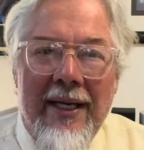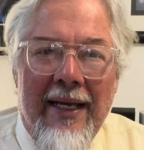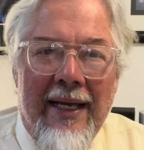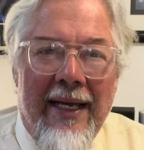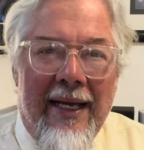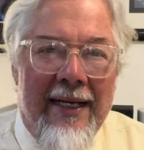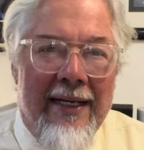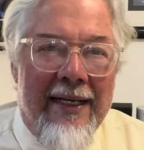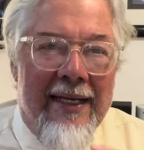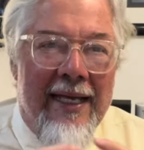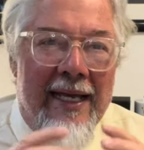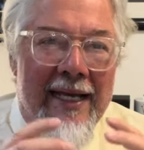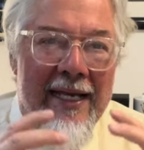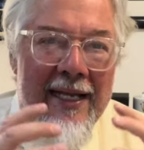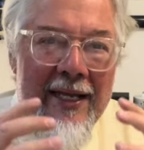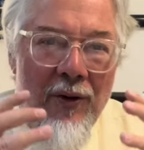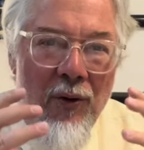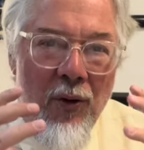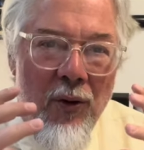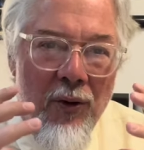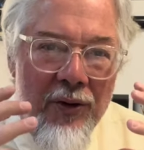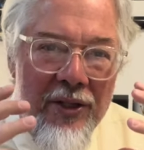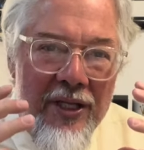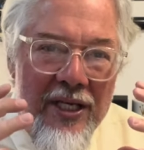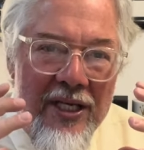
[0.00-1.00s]
and getting
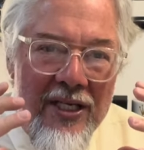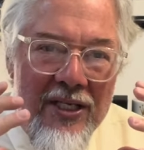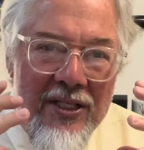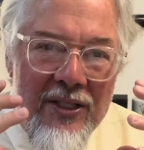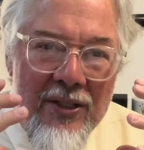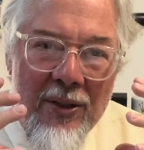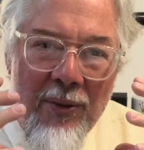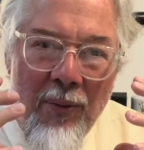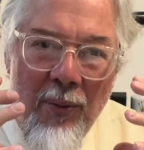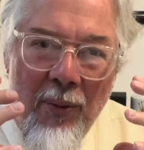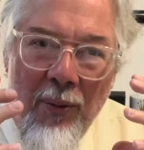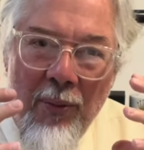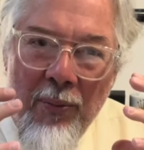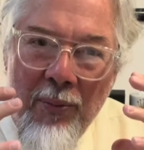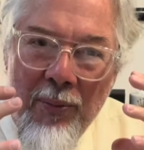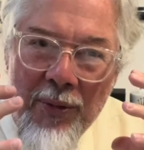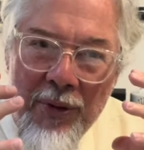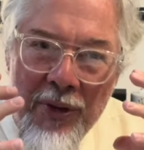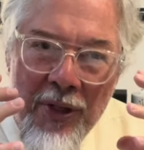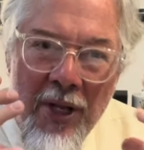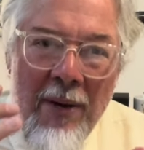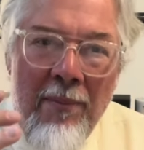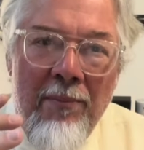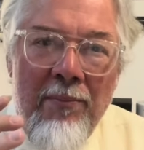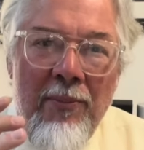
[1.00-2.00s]
all these
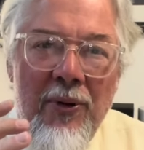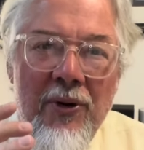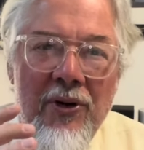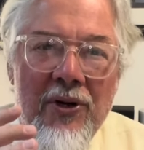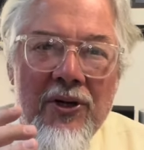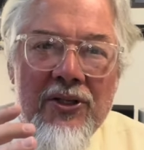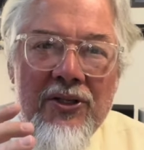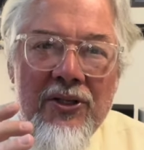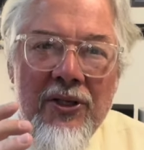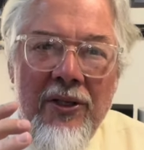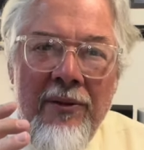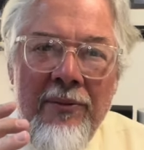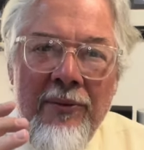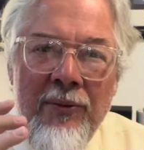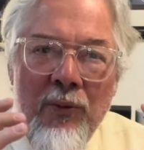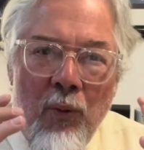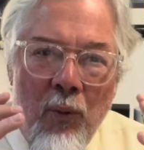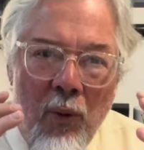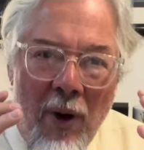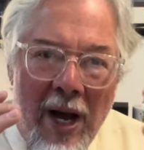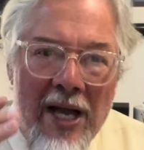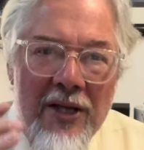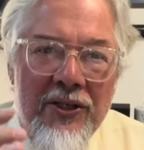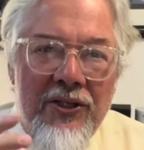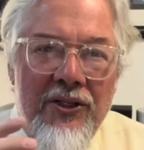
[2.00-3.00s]
numbers on
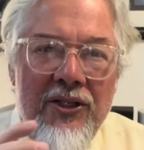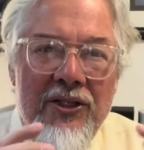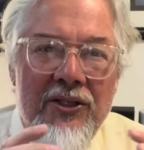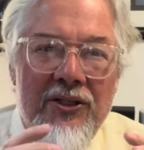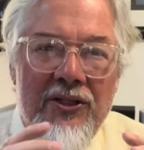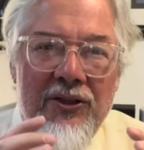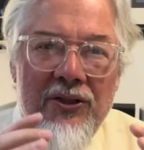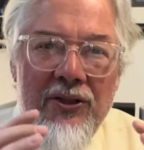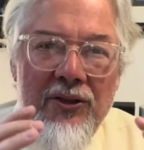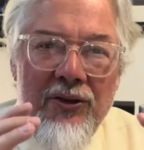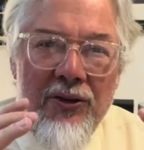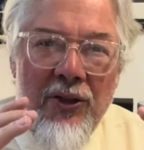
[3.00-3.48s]
watches,